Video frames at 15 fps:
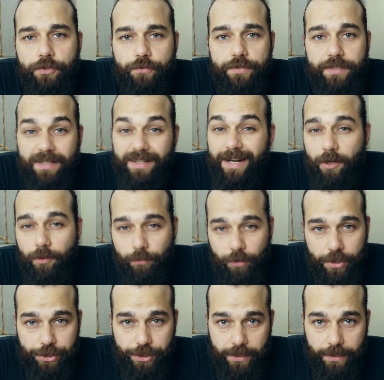use an
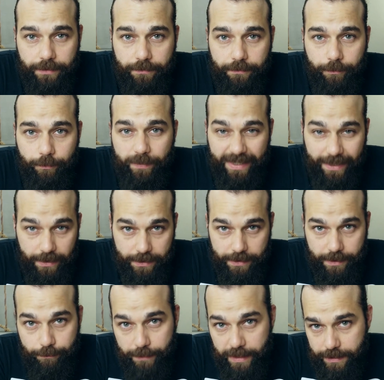airbrush gun because
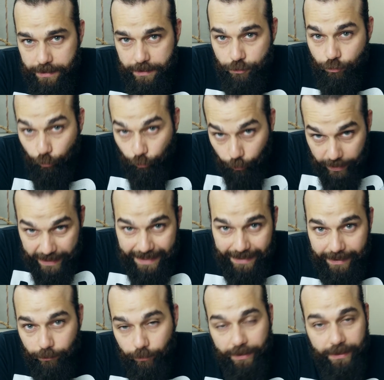the mist is
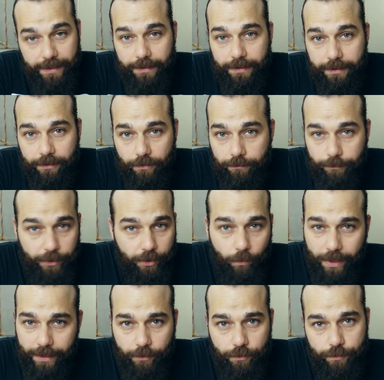really, really little. You
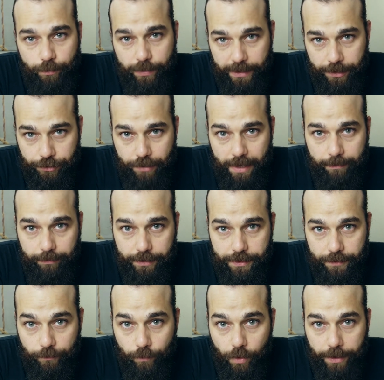don't want those big
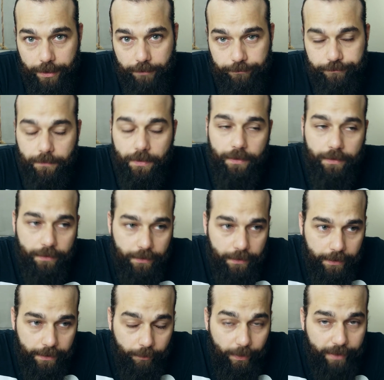droplets of water.
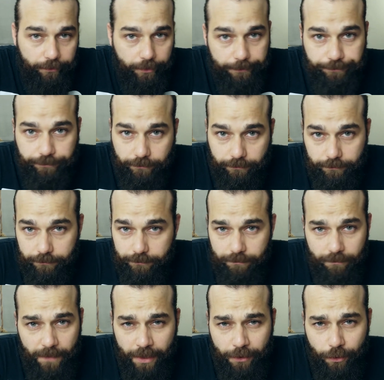However,
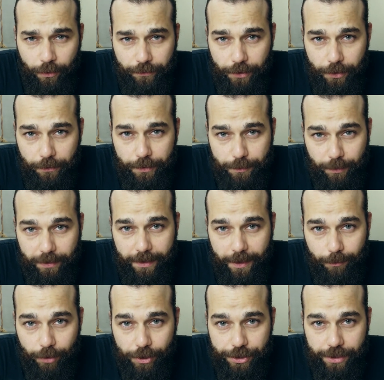I don't know if you know this, but an
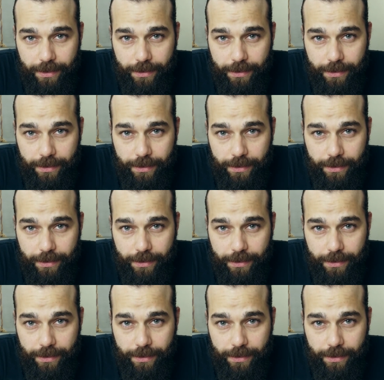airbrush